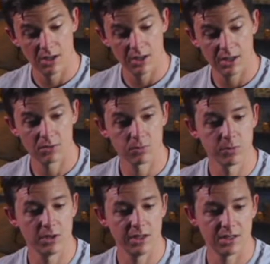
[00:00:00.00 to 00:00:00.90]
it's
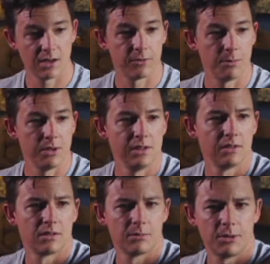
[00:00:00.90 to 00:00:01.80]
really tough to beat.
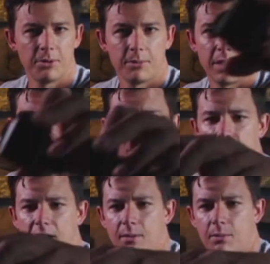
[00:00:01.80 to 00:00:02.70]
I'm going to put my
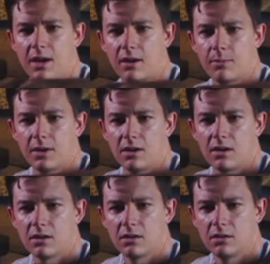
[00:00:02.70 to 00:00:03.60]
webcam back up
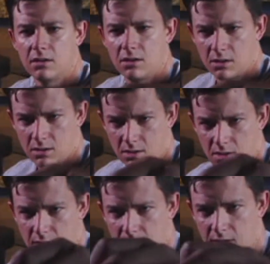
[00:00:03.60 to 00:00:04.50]
here.
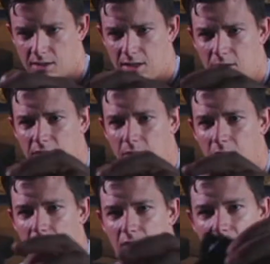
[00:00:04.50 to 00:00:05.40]
I don't think we're
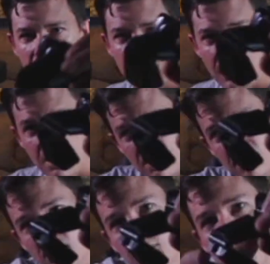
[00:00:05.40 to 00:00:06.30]
going to look at that
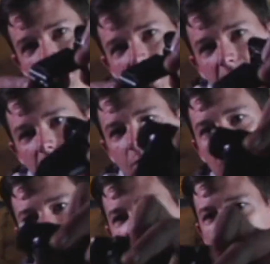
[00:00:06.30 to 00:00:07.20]
pit anymore.
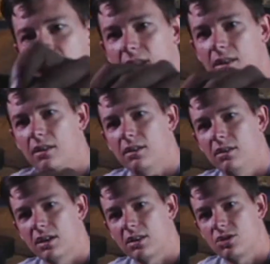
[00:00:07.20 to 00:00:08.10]
You guys get
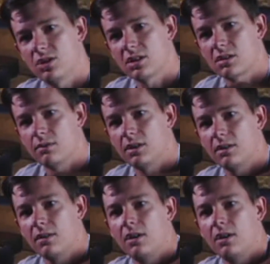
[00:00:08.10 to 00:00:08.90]
the gist of it.